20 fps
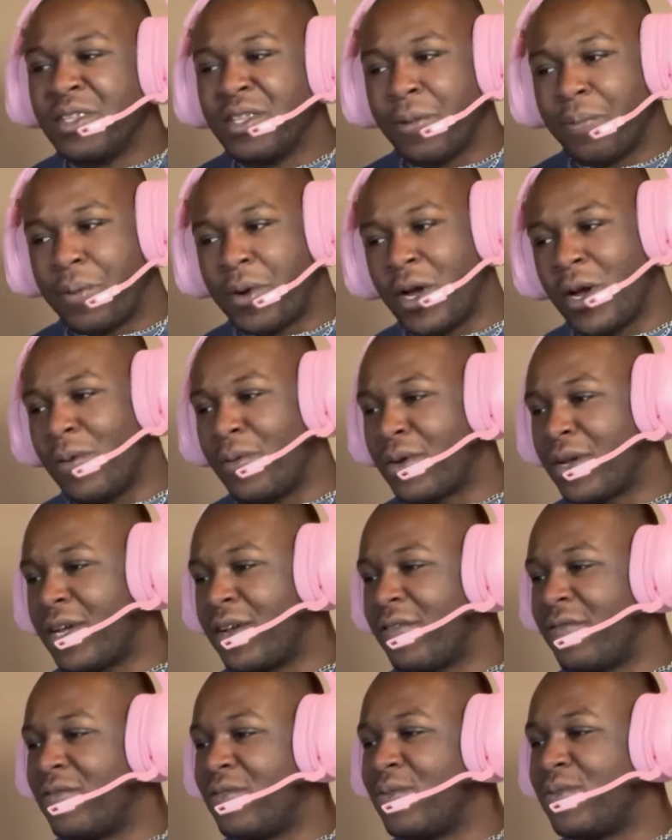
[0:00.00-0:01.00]
The
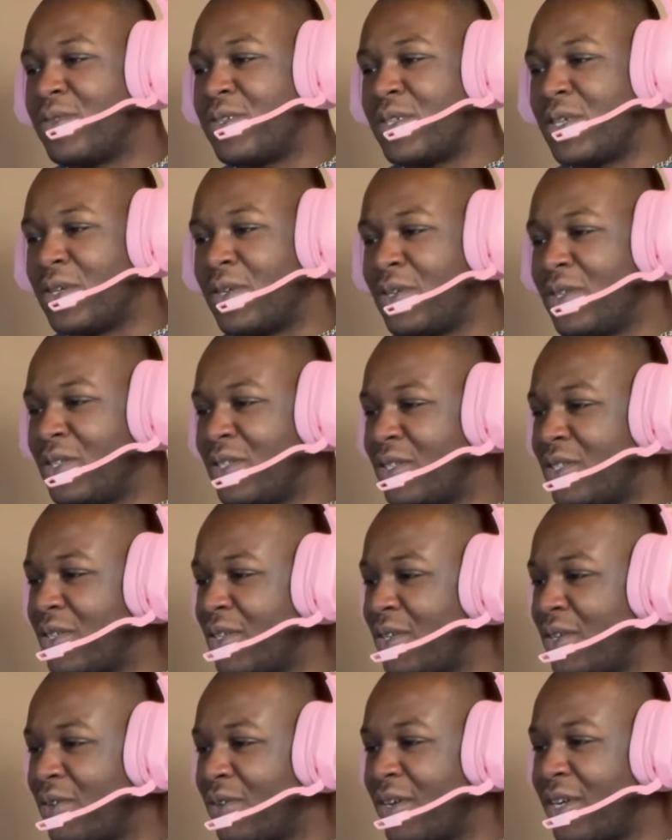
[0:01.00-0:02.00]
pomegranate fruit slowly
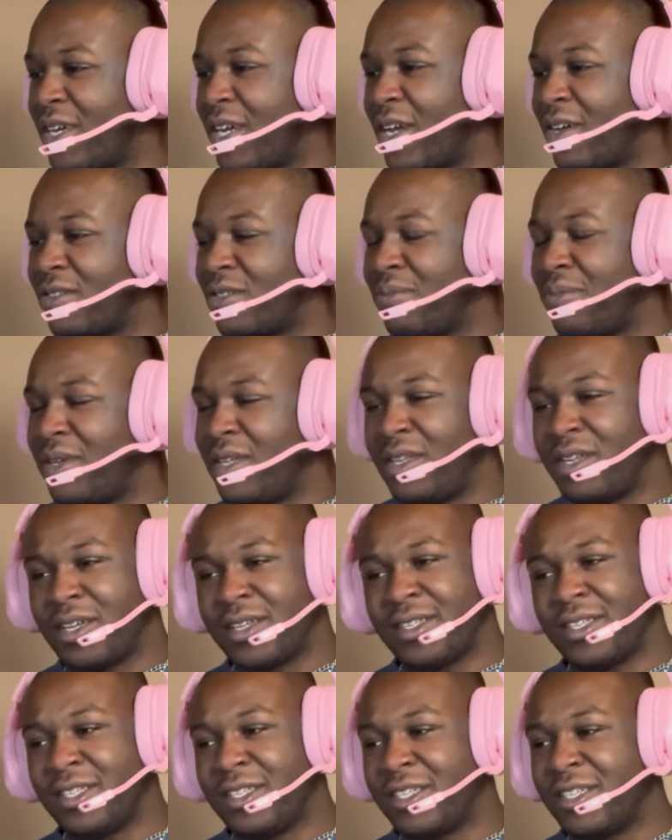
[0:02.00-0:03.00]
disintegrating out to be
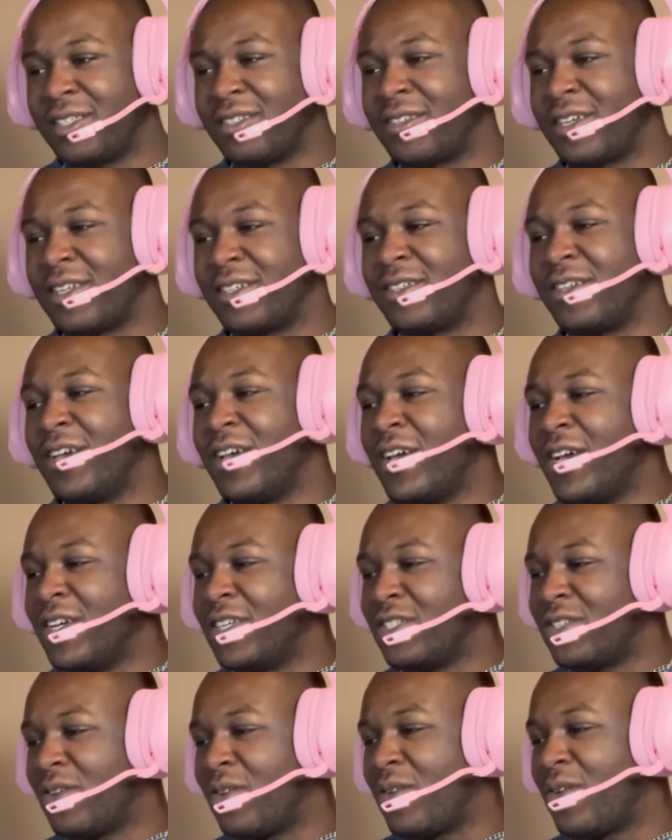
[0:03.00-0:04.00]
nothingness as
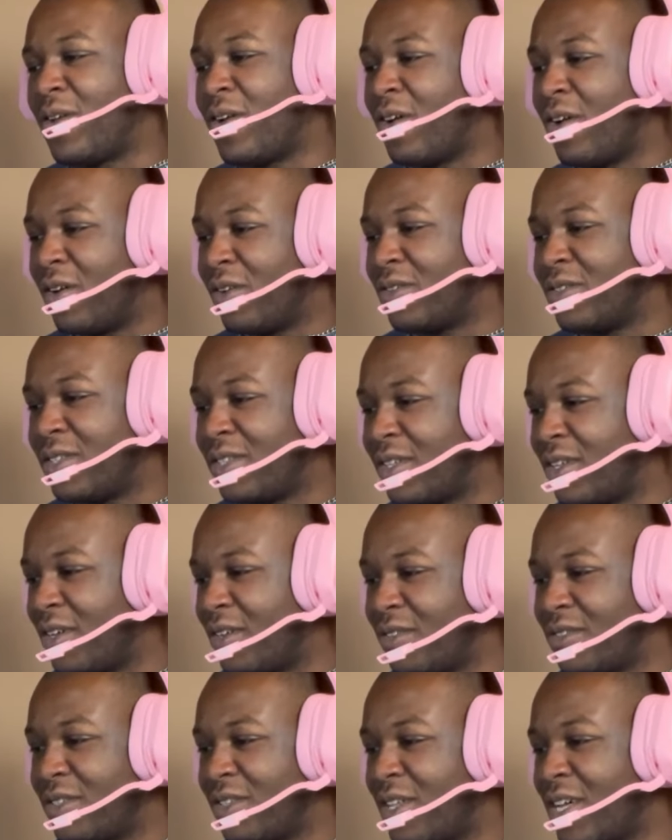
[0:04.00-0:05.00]
showing all the
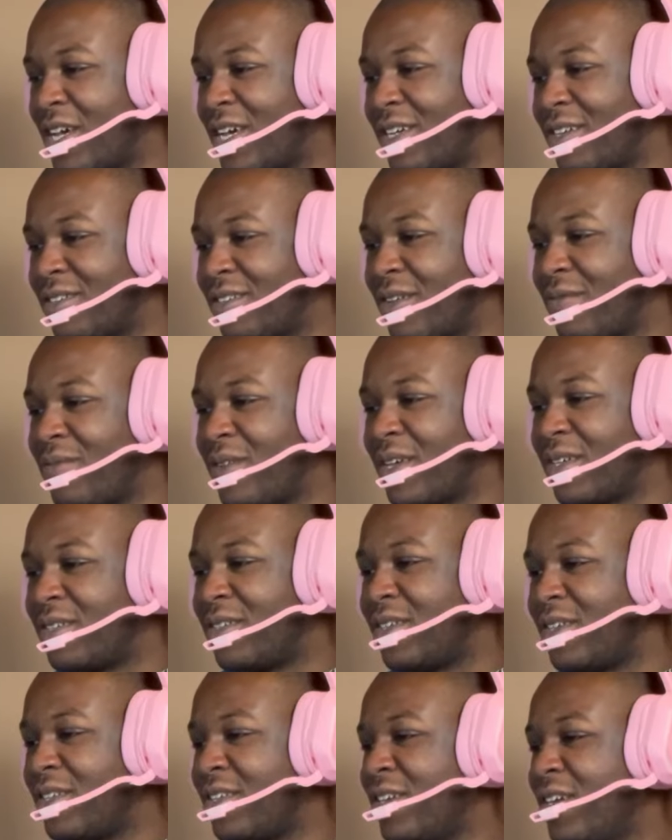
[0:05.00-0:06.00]
lies, I'm
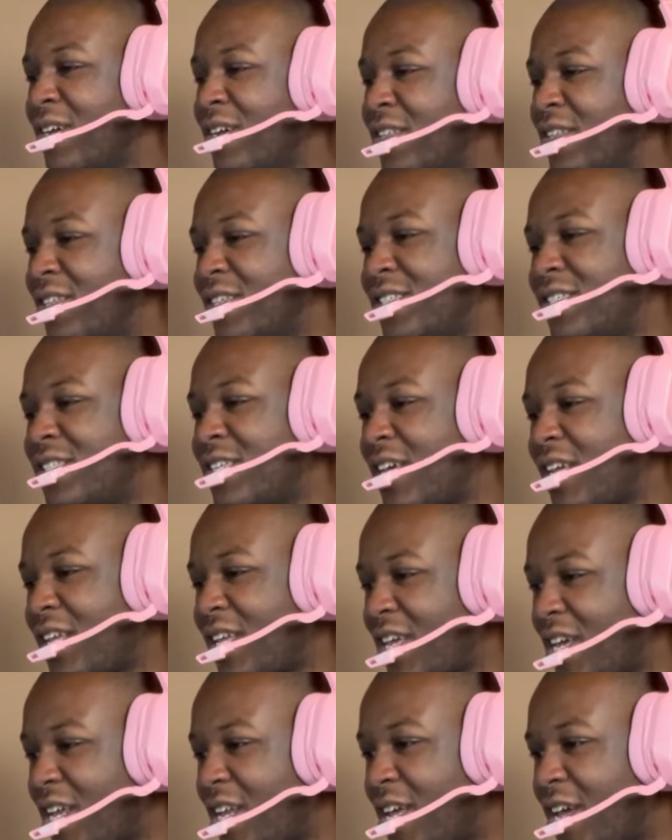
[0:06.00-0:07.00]
guessing, the
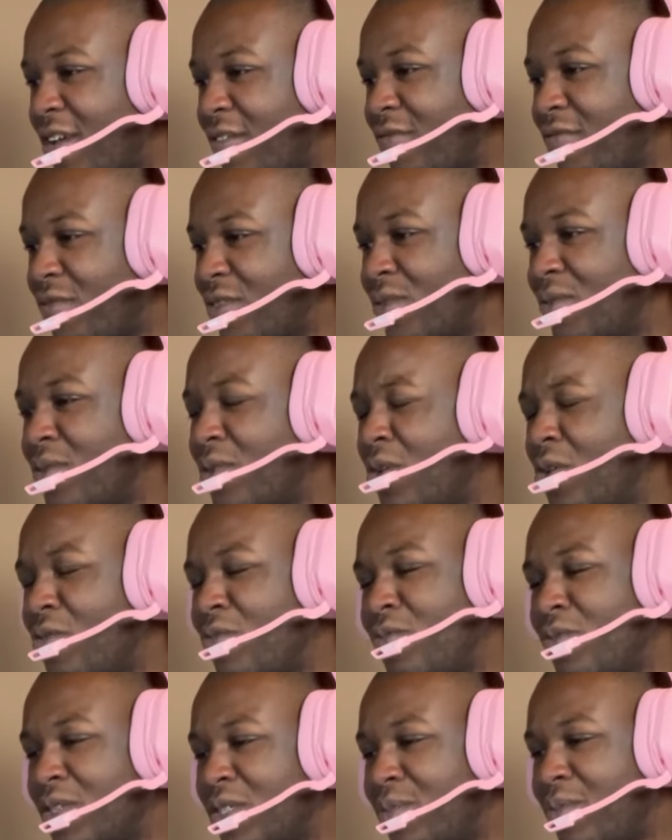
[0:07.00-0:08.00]
said cat had ruined or
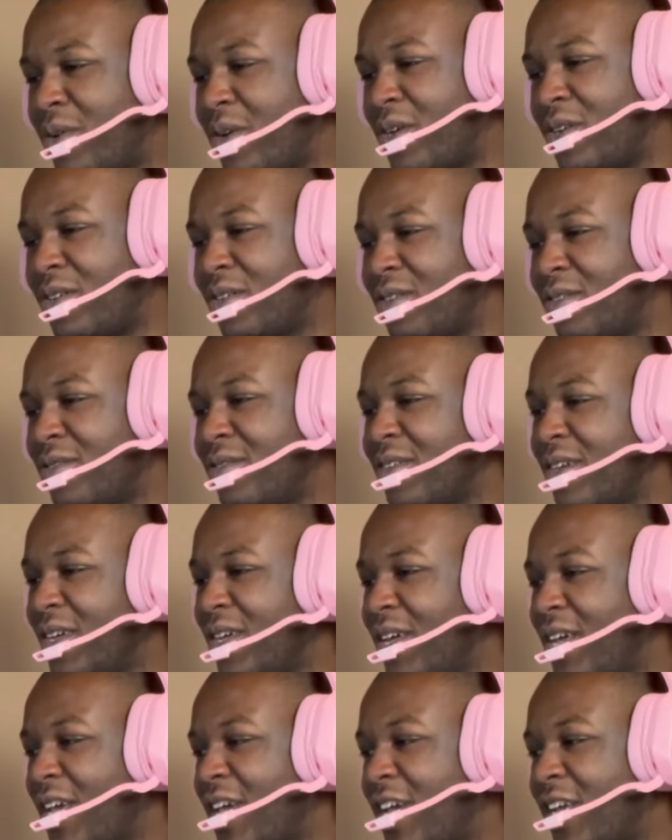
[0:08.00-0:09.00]
was part of,
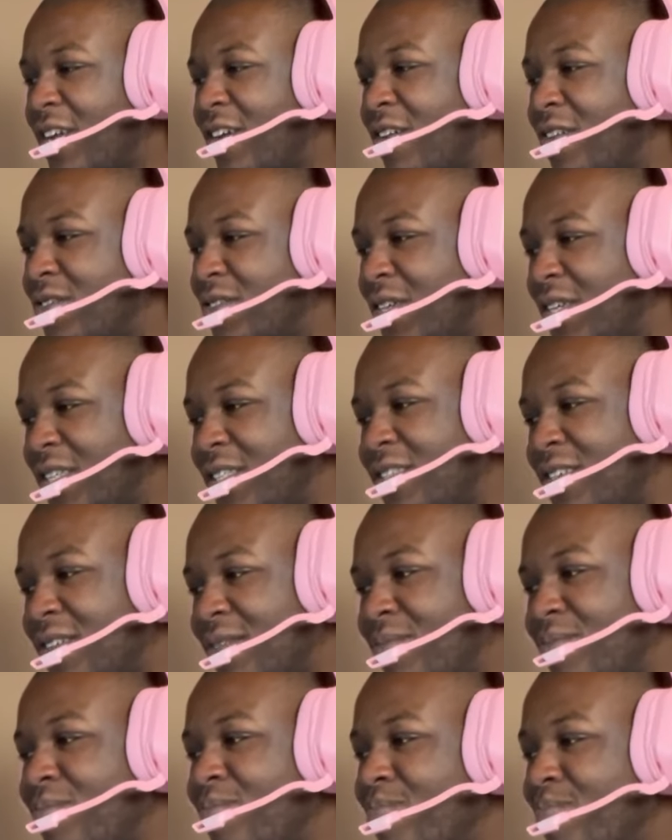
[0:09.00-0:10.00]
and all like
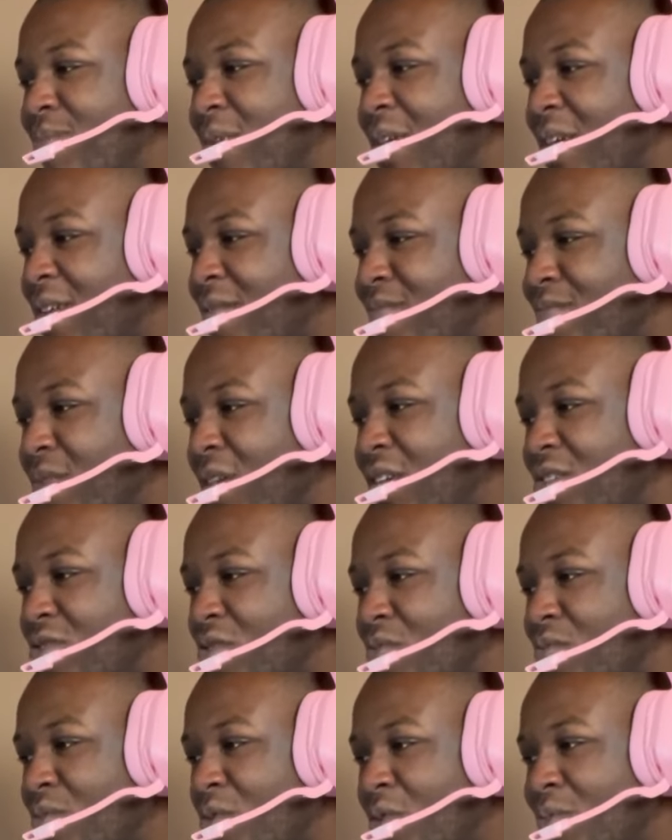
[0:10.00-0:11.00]
the big
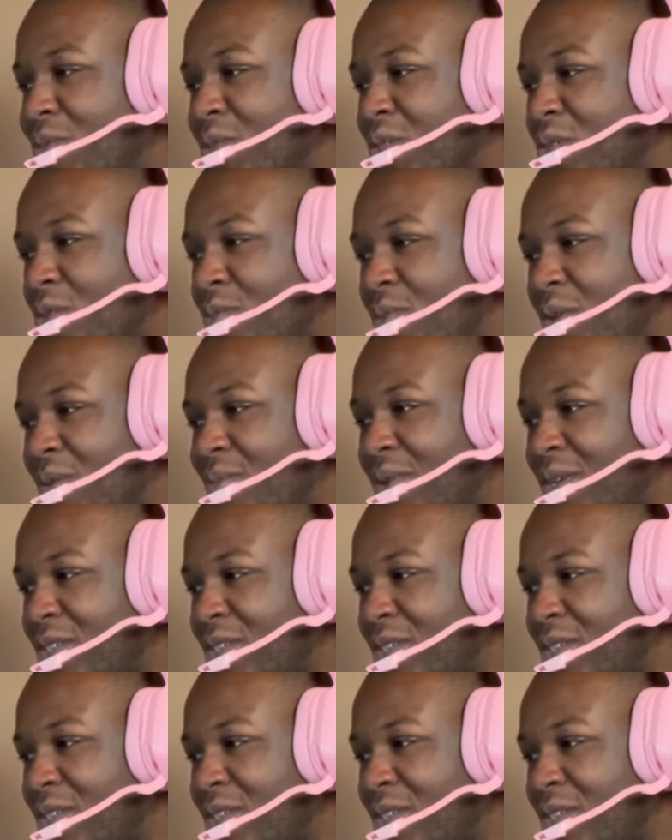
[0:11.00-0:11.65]
major moments or big